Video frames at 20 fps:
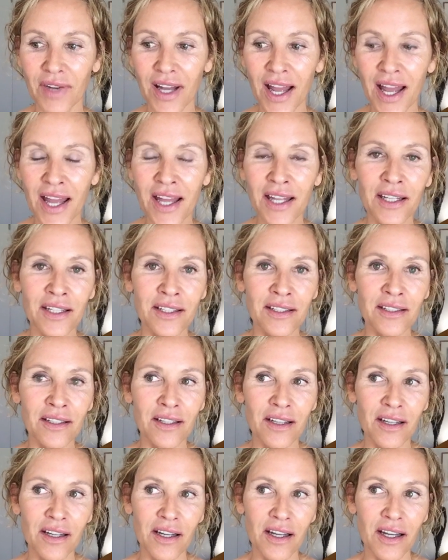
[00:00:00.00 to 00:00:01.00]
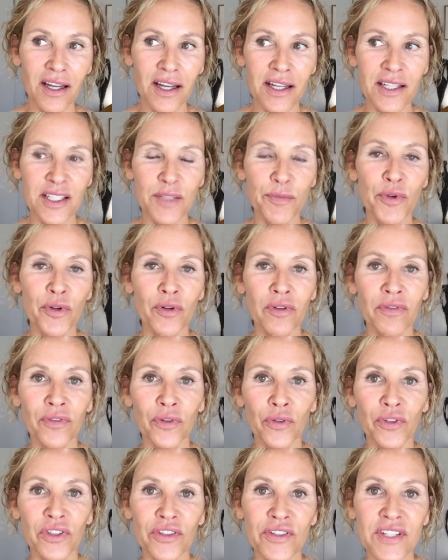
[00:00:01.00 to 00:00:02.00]
And it's
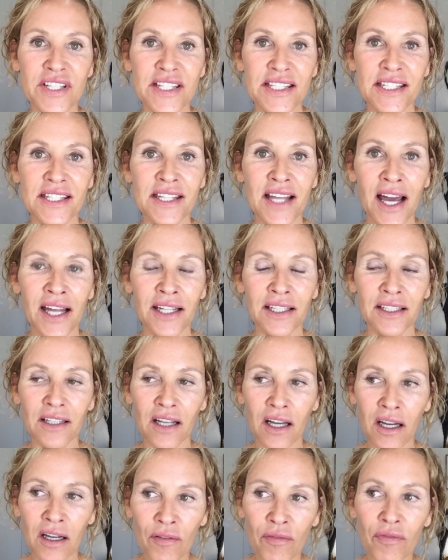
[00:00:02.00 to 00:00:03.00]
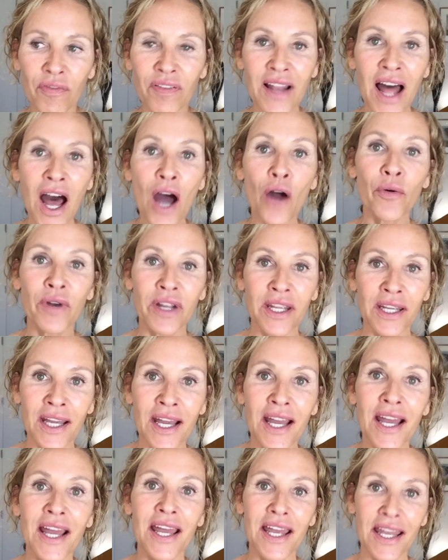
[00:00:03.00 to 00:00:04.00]
beautiful to see that flowering
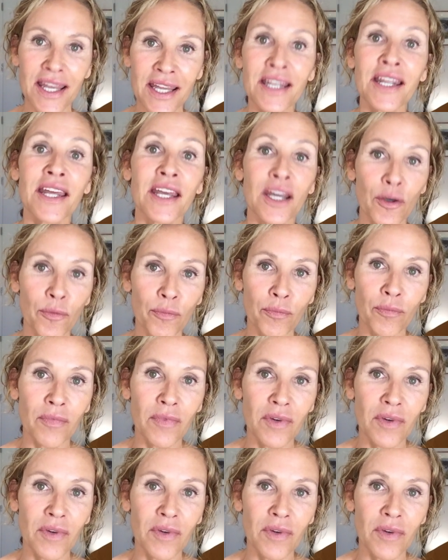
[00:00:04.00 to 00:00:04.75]
in him,